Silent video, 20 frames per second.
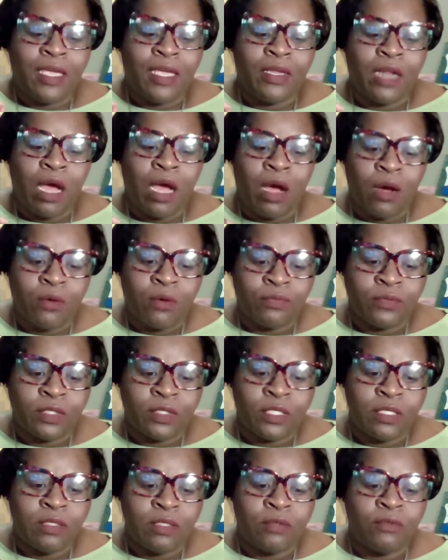It
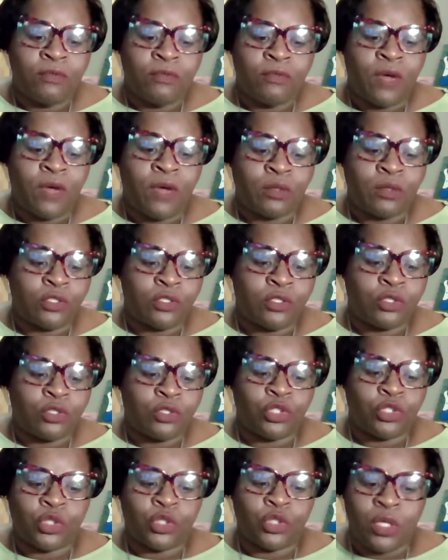often
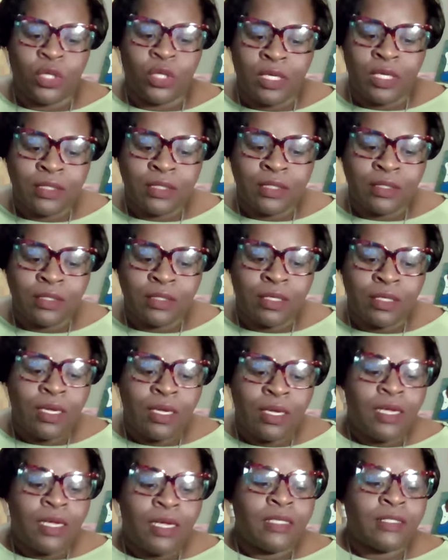fosters trust,
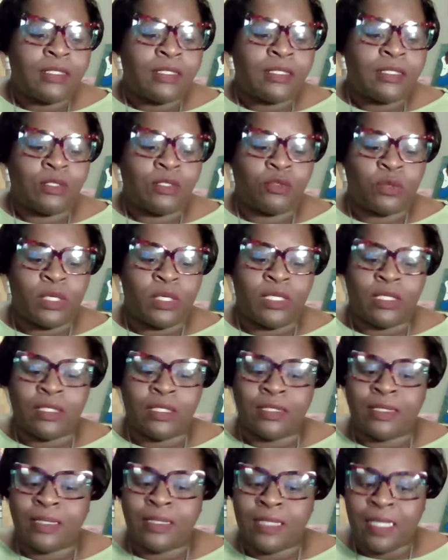
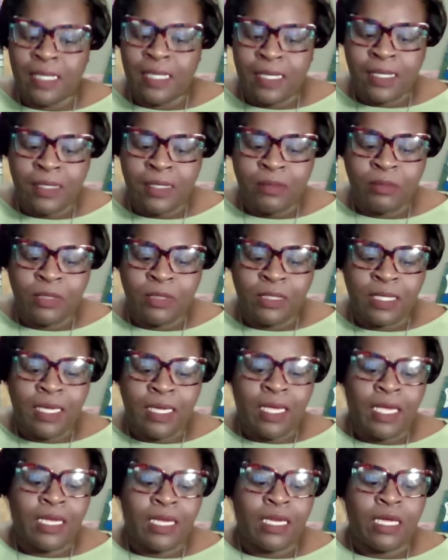strengthens teams,
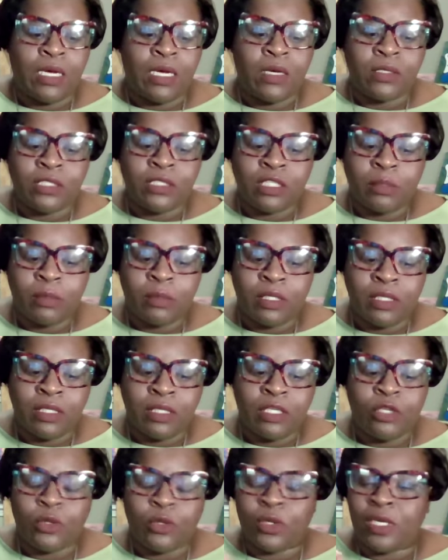and
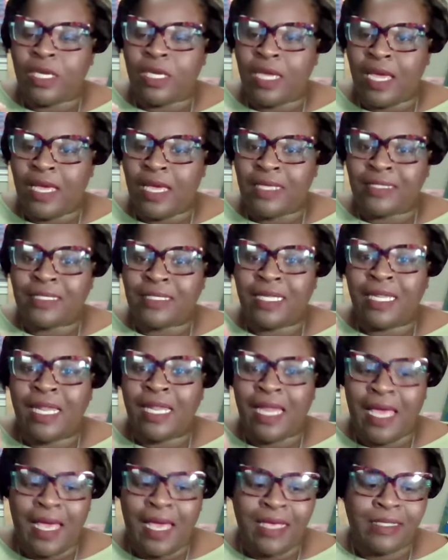ultimately creates
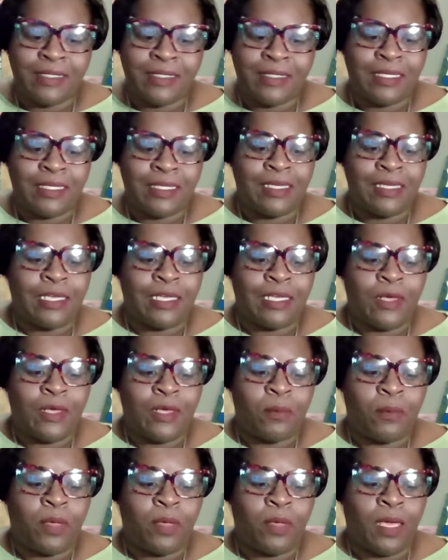lasting
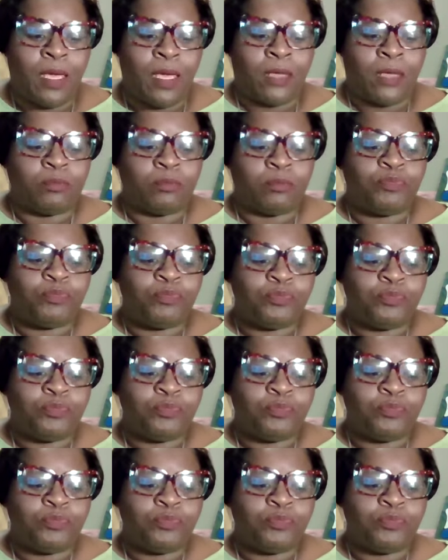impact.